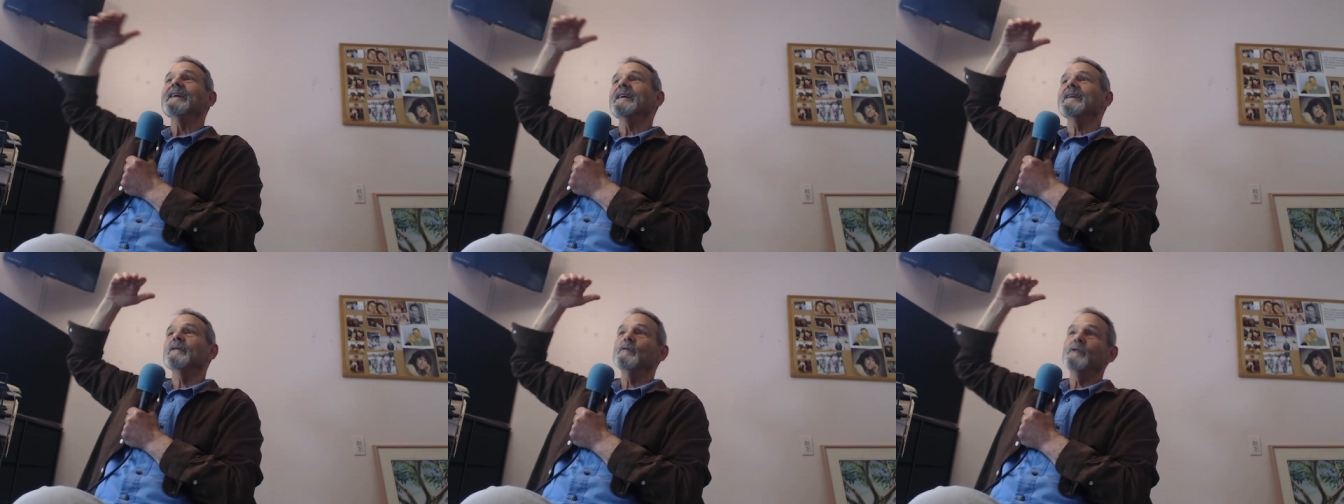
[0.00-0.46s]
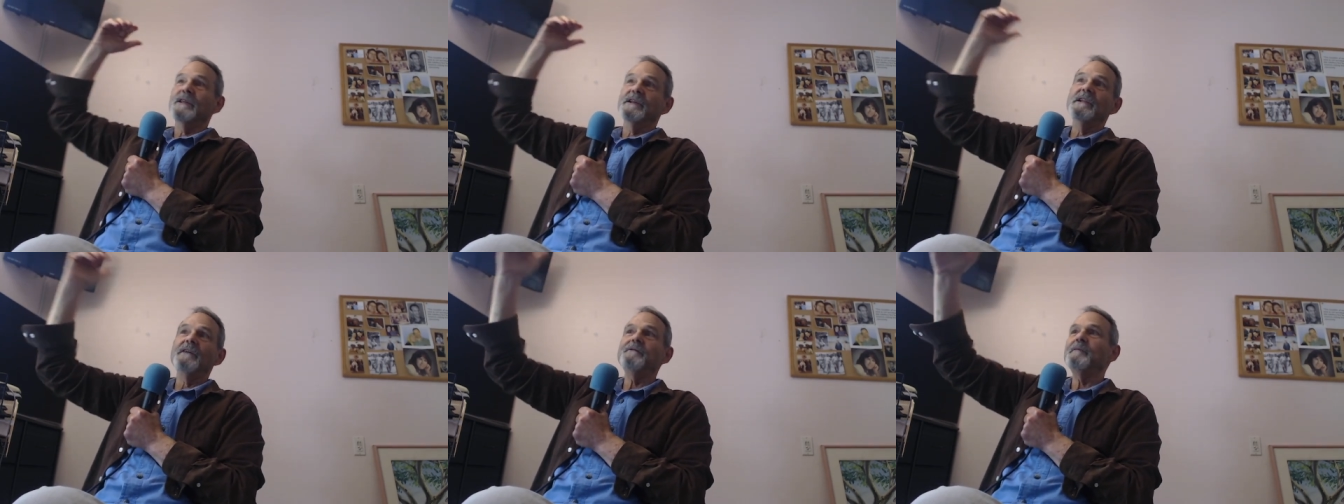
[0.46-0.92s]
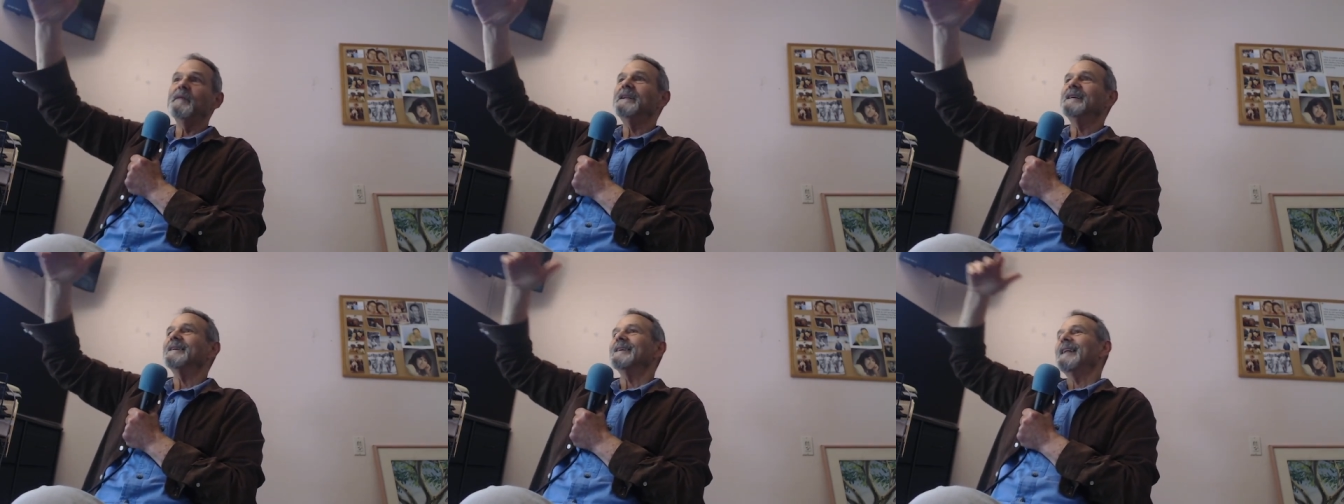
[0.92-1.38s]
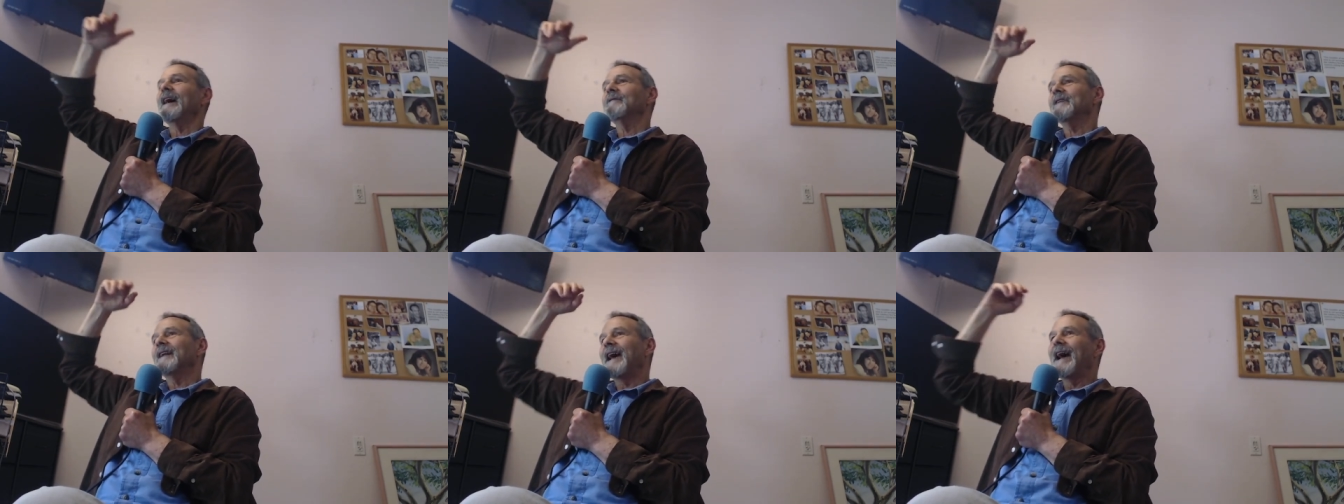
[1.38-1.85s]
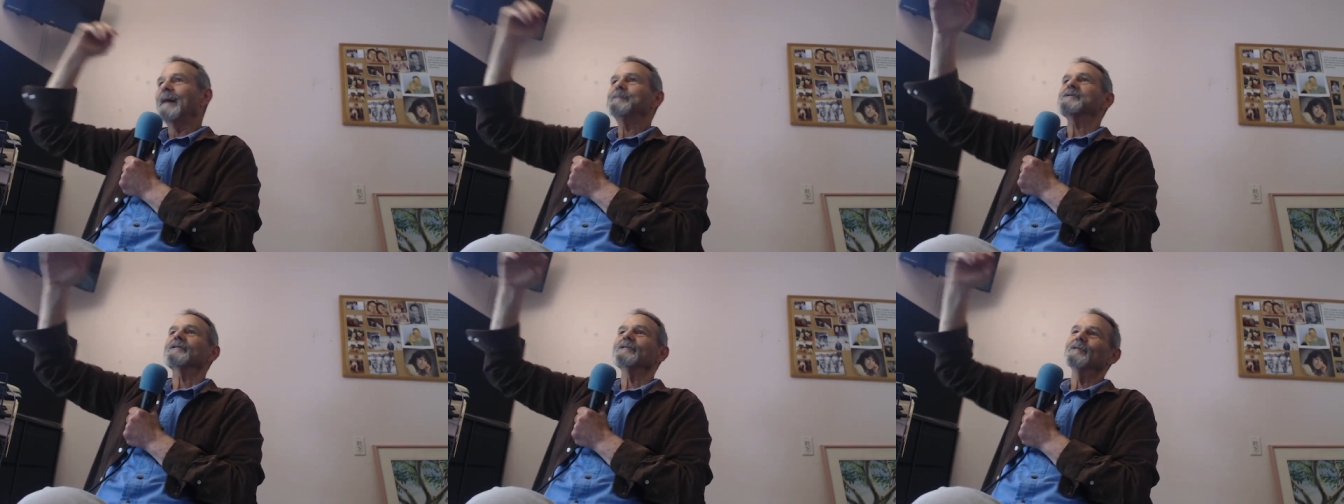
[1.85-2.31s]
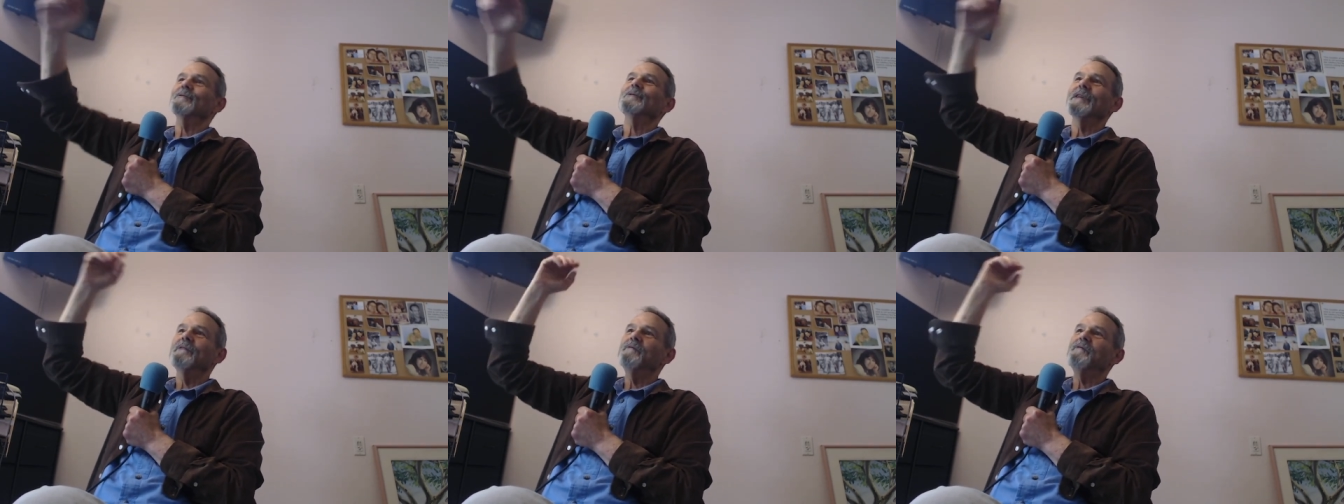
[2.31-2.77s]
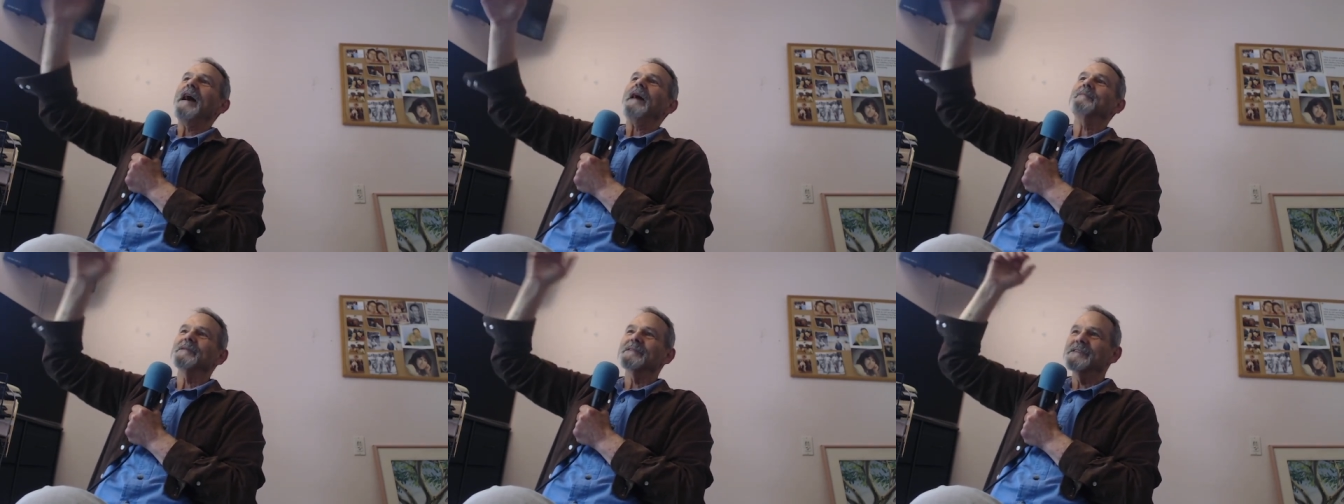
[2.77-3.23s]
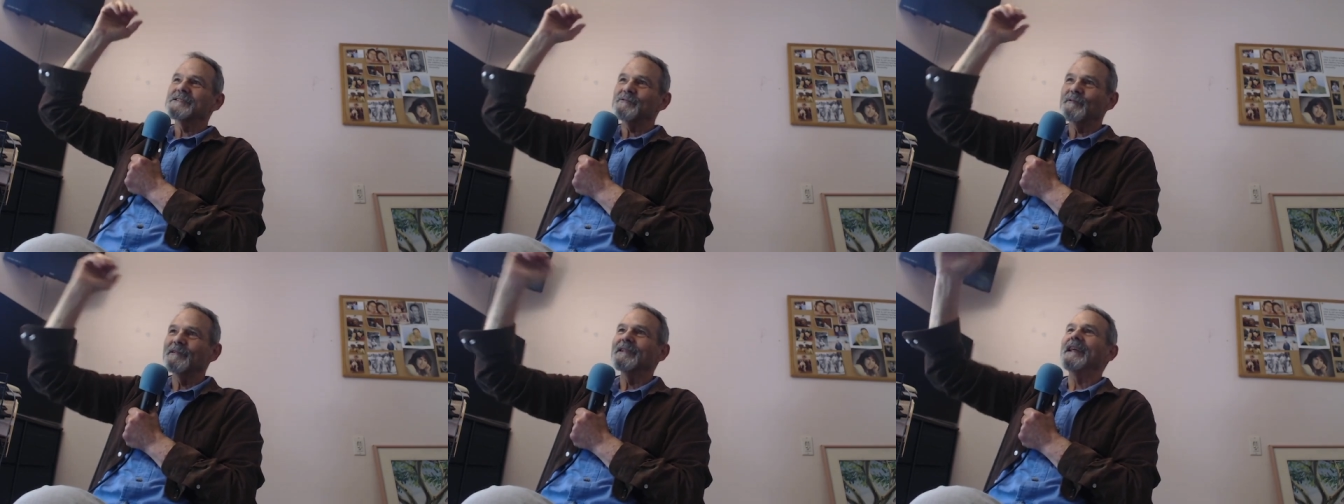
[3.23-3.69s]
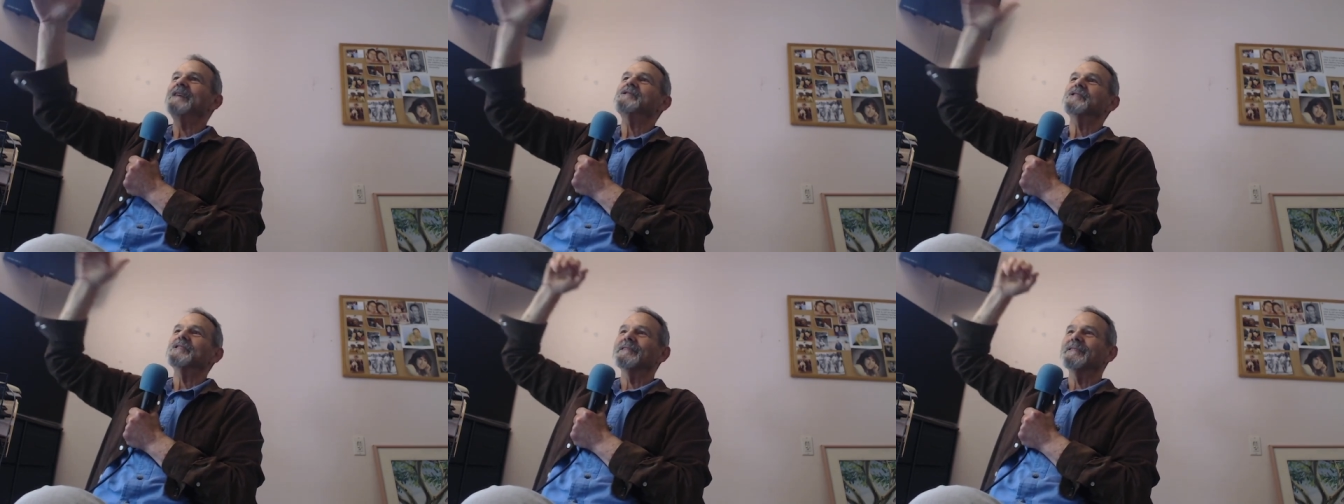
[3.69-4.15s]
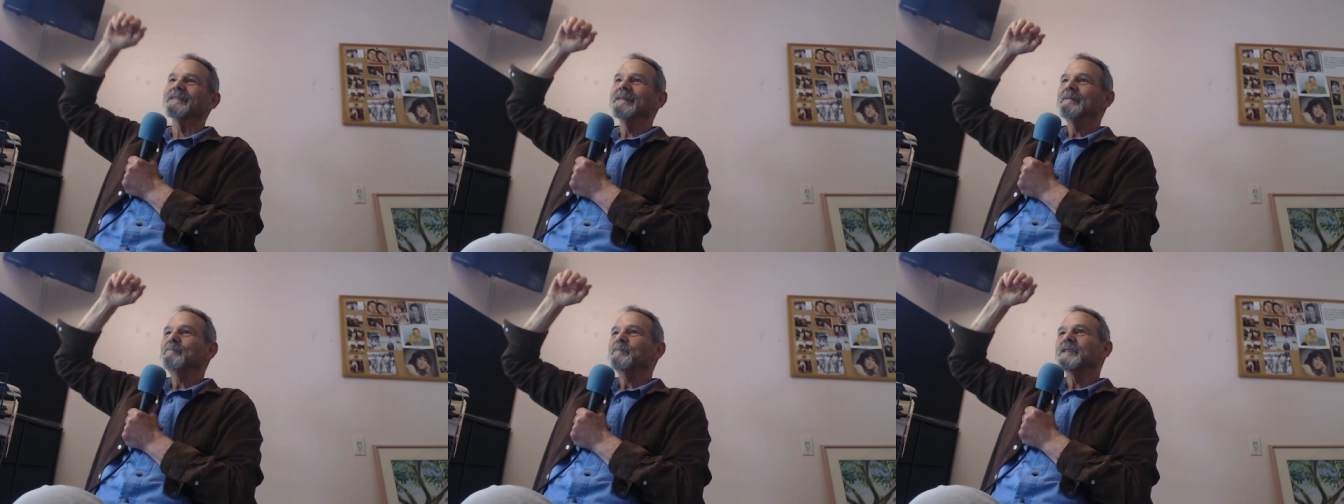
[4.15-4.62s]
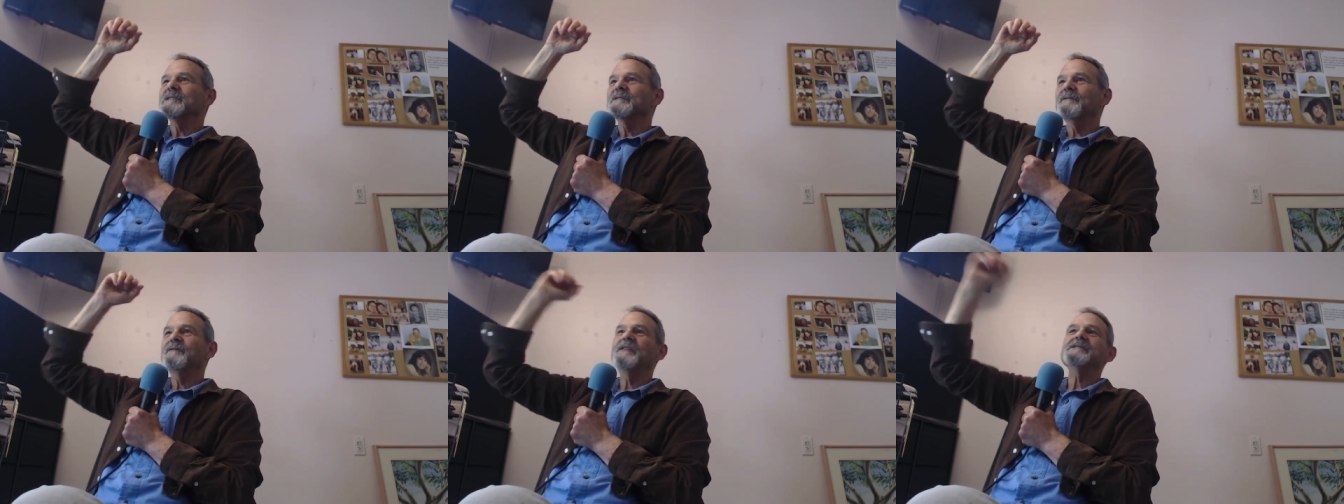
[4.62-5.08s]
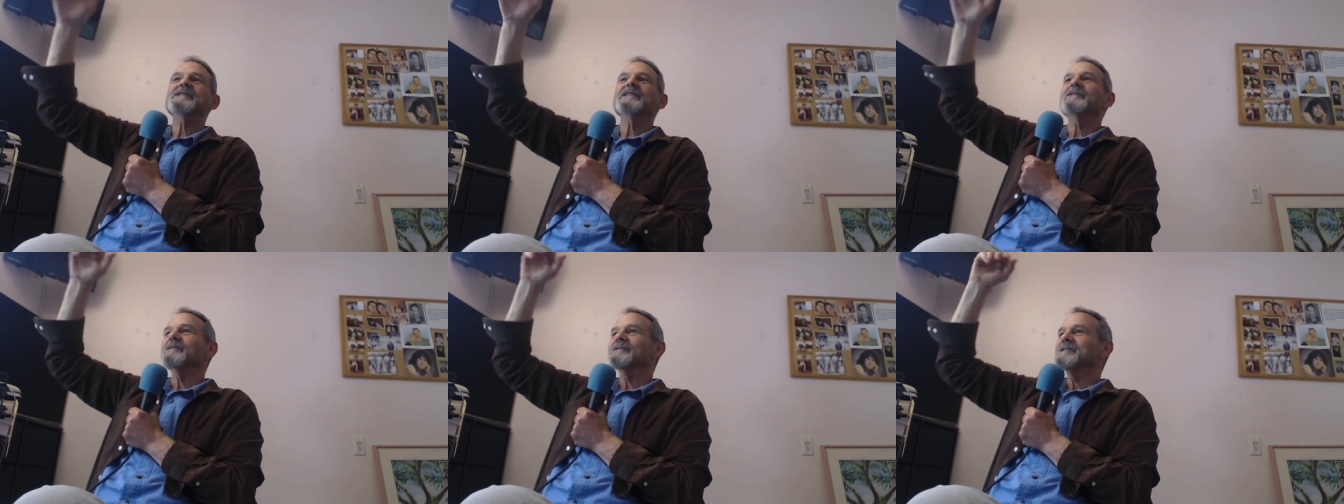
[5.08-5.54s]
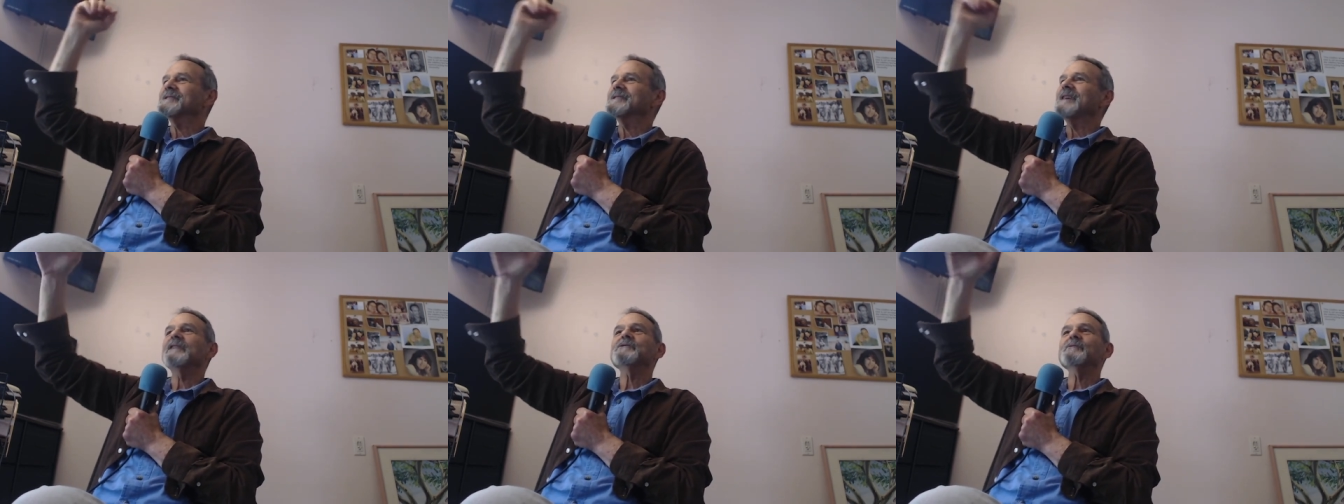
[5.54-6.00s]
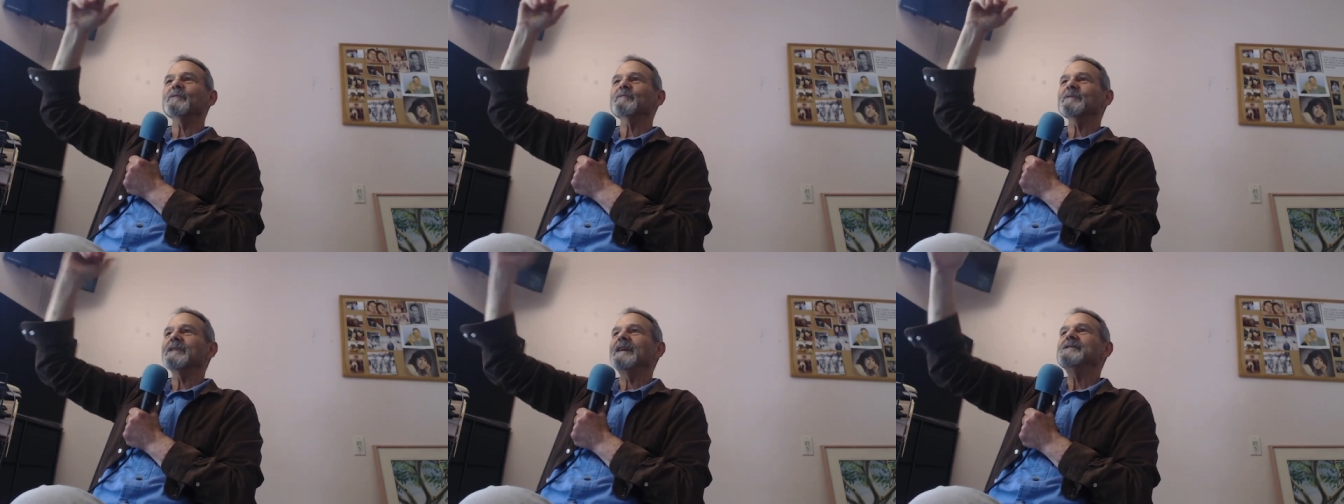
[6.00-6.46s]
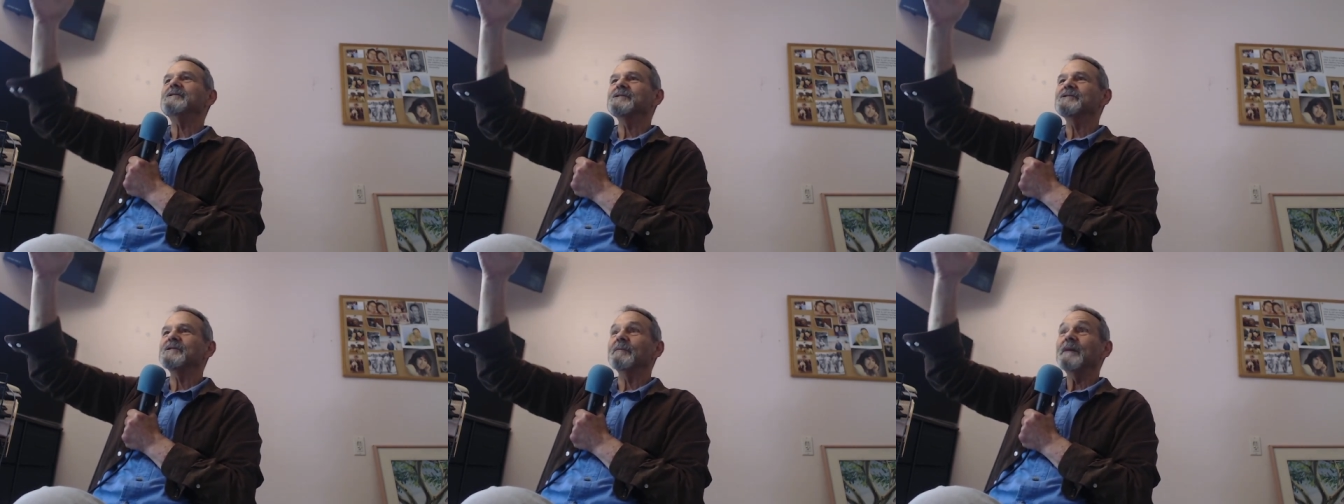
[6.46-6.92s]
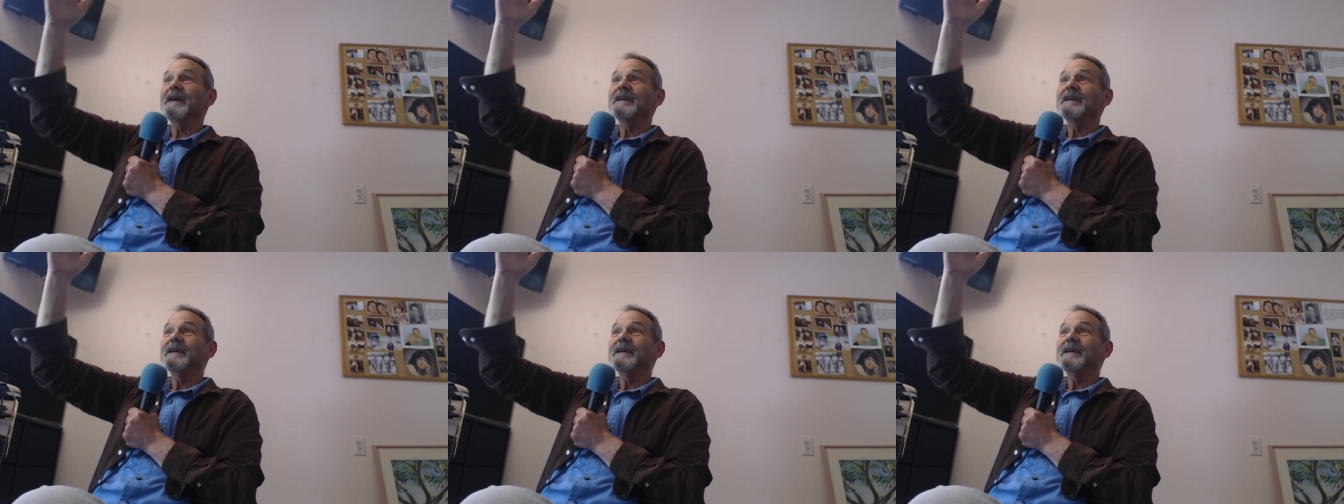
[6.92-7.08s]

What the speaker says: with enough money can have an absolutely fabulous relational, physical, sexual relationship.